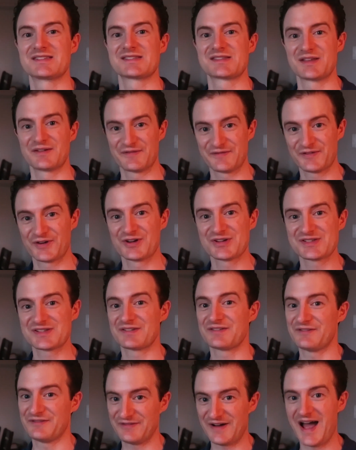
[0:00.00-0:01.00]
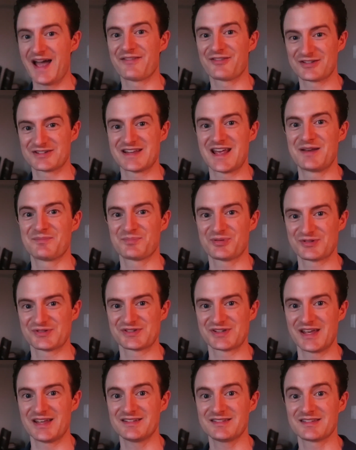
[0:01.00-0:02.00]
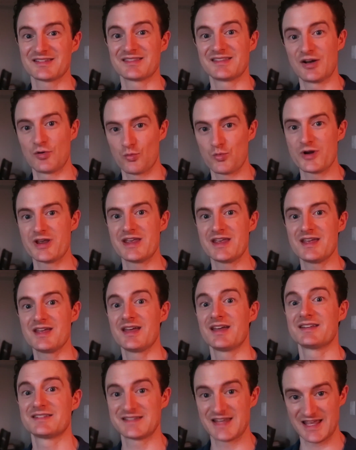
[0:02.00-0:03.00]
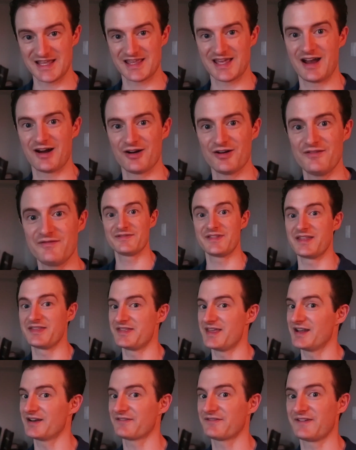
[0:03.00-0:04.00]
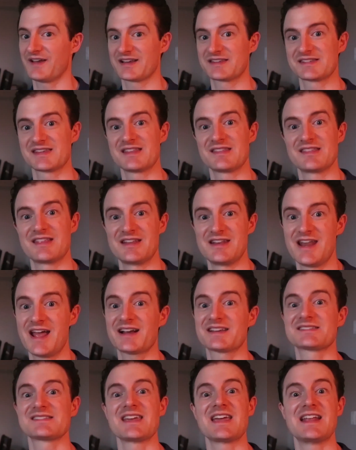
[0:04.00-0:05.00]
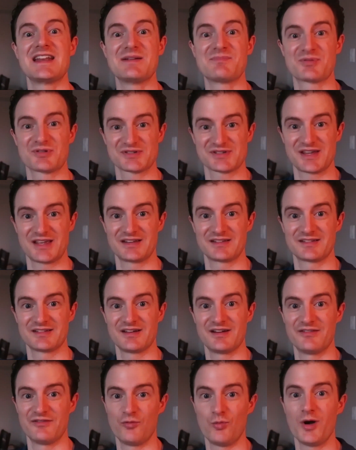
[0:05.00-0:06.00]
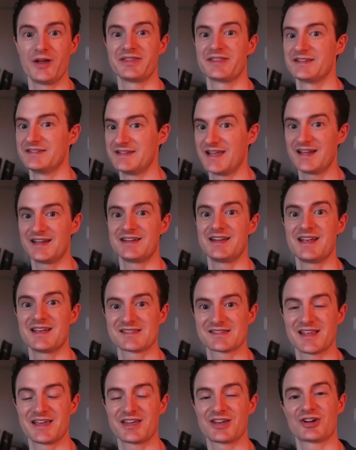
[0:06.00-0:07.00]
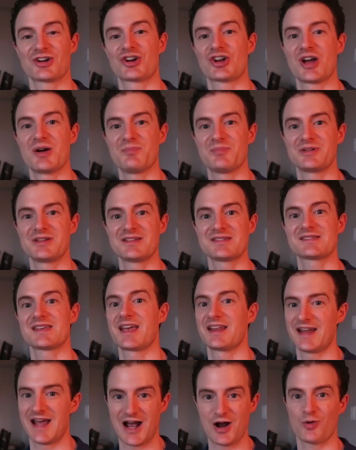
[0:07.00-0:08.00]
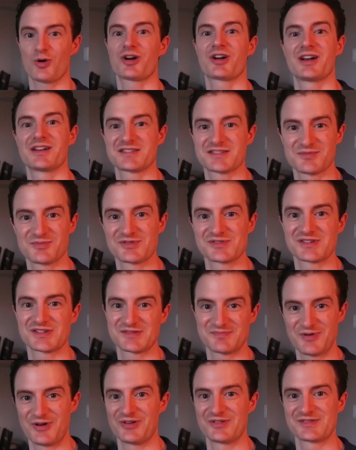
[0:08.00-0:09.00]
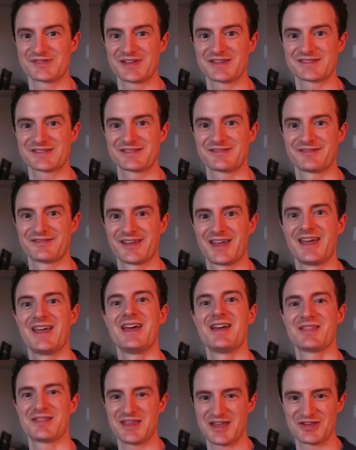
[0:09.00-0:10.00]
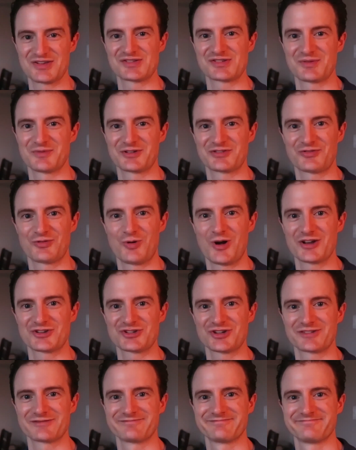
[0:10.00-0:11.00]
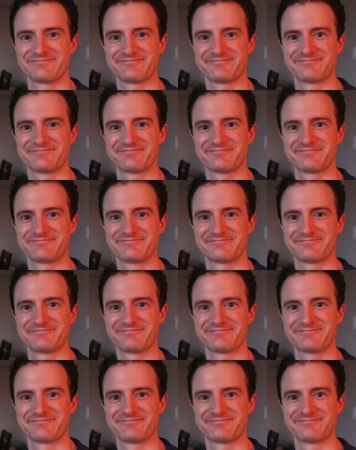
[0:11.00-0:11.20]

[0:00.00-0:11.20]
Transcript: It's the first 5 or 10% that we take care of that then affects the next 80% of what the day to day is like in our companies and how our customers experience us. Thank you so much for watching.